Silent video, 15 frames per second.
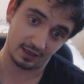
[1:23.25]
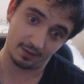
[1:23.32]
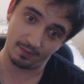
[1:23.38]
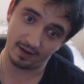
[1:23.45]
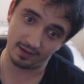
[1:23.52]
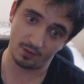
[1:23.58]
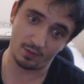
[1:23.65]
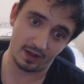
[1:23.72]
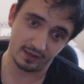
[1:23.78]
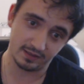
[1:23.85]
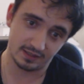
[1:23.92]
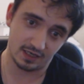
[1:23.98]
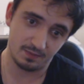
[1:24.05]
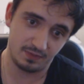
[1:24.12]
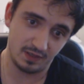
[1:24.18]
about the
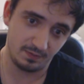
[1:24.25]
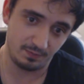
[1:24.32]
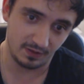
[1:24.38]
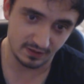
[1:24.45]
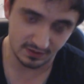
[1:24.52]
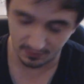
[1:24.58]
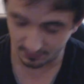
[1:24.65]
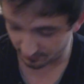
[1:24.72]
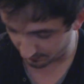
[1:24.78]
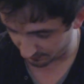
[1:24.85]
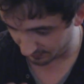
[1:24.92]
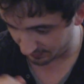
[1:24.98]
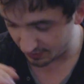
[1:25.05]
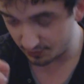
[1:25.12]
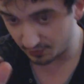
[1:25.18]
WildStar PvP. So
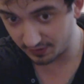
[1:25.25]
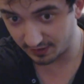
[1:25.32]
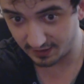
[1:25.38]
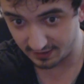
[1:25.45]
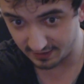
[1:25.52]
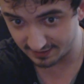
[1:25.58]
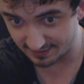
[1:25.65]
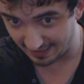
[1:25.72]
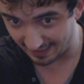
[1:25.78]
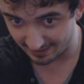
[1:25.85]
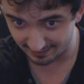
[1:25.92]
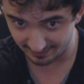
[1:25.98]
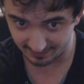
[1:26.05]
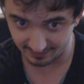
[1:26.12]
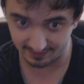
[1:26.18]
here's what he
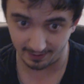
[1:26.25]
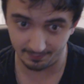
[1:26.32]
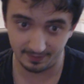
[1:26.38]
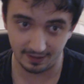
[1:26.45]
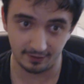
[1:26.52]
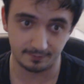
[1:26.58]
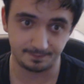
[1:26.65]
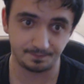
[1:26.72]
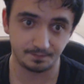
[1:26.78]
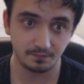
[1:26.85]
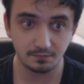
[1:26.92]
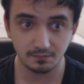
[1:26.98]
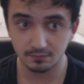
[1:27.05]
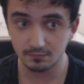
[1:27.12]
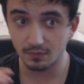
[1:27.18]
typed out.
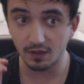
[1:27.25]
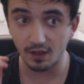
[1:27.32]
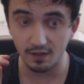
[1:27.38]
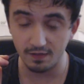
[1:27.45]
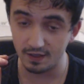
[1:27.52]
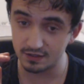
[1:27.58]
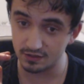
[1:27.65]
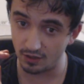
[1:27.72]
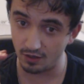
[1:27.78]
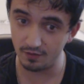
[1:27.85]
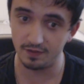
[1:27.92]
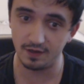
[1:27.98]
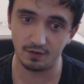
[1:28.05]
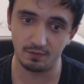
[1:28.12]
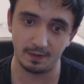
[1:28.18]
That's
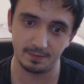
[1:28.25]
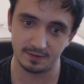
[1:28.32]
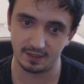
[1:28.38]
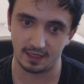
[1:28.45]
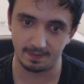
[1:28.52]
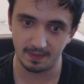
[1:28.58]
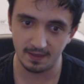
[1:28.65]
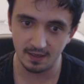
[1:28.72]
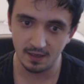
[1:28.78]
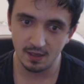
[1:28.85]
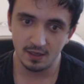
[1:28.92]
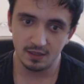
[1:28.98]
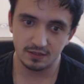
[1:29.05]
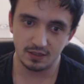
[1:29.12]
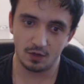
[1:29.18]
on their website.
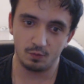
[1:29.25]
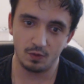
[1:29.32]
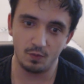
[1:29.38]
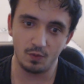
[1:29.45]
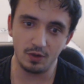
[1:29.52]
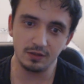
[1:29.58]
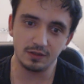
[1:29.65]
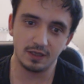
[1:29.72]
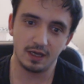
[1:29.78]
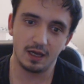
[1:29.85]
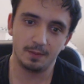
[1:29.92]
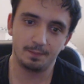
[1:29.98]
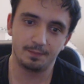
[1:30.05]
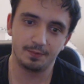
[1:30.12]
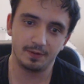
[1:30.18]
So we want
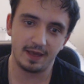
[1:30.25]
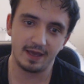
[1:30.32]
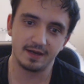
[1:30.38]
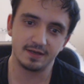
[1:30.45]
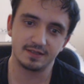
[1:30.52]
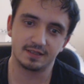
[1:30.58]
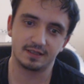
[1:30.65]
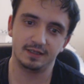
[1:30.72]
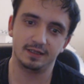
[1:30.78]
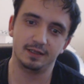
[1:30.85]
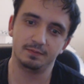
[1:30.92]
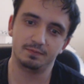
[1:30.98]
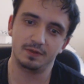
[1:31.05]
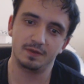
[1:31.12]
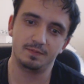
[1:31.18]
player skill
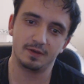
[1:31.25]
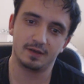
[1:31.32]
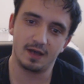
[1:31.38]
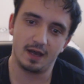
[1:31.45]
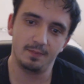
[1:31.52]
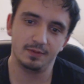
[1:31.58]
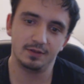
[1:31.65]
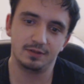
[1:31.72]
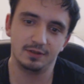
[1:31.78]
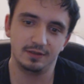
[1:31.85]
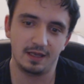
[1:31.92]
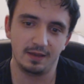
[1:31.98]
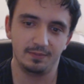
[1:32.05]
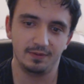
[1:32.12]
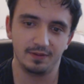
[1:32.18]
in PvP combat to
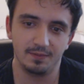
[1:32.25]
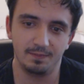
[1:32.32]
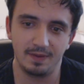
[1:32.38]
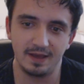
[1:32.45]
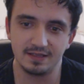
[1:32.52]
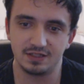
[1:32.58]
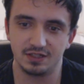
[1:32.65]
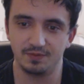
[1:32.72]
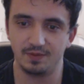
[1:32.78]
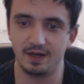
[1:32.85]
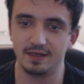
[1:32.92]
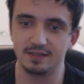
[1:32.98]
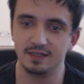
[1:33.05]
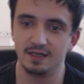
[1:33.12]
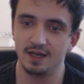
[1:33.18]
enable the best
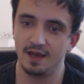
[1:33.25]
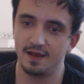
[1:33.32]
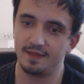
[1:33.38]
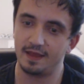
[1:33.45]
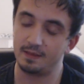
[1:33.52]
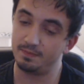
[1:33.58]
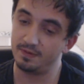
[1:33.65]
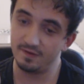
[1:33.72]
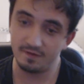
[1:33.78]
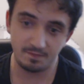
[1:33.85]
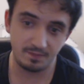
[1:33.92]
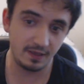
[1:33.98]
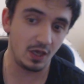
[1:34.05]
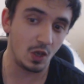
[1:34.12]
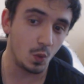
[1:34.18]
rewards that
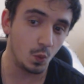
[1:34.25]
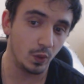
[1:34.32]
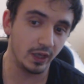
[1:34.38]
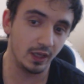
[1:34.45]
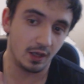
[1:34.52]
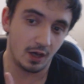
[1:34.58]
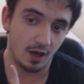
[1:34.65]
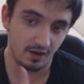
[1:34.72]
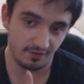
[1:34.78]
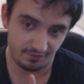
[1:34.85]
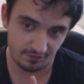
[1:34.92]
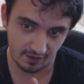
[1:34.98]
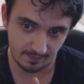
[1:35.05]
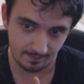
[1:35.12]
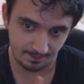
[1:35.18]
PvP will
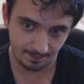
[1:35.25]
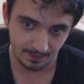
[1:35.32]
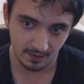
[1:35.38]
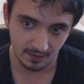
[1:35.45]
offer.